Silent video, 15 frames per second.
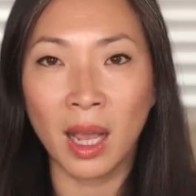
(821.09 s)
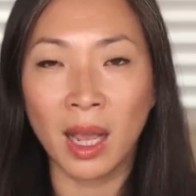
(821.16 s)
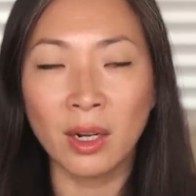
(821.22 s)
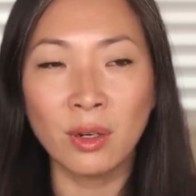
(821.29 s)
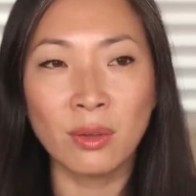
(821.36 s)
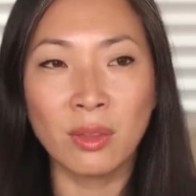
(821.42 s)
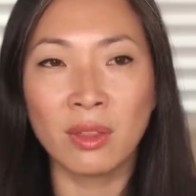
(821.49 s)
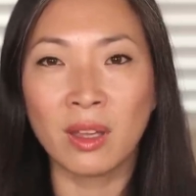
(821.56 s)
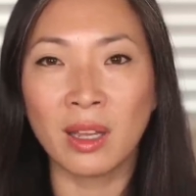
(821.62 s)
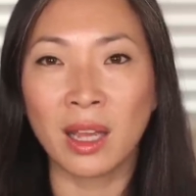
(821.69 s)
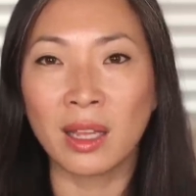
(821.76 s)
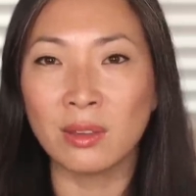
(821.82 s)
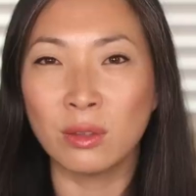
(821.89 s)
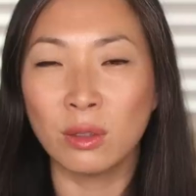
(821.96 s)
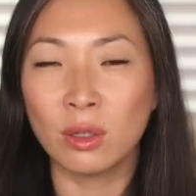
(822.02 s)
I don't think
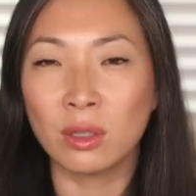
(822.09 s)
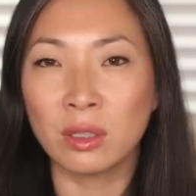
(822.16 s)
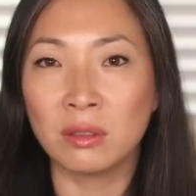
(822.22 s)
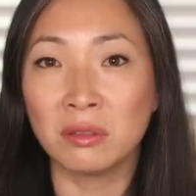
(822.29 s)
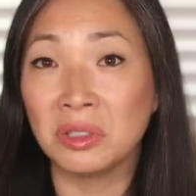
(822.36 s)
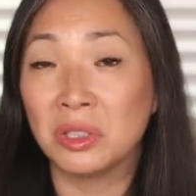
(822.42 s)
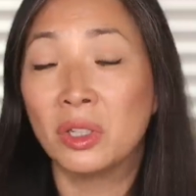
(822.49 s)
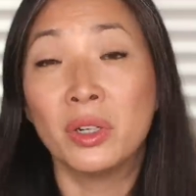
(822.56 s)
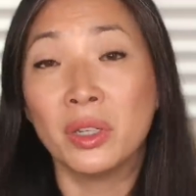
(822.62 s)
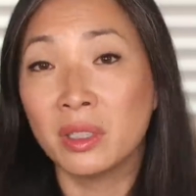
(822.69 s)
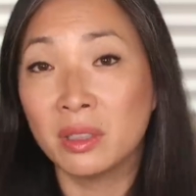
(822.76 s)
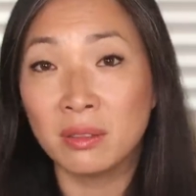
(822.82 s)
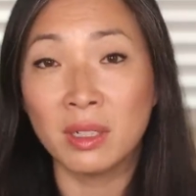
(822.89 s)
I look good